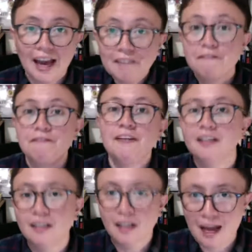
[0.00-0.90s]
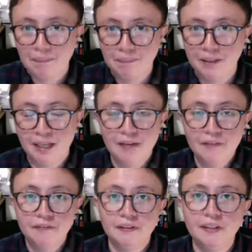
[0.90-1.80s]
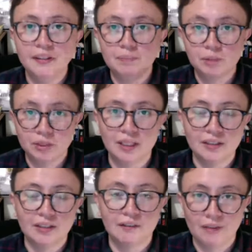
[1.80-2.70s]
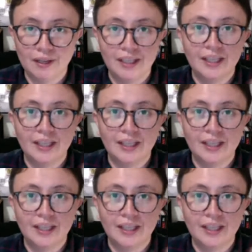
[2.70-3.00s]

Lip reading: I feel happy. I feel productive when I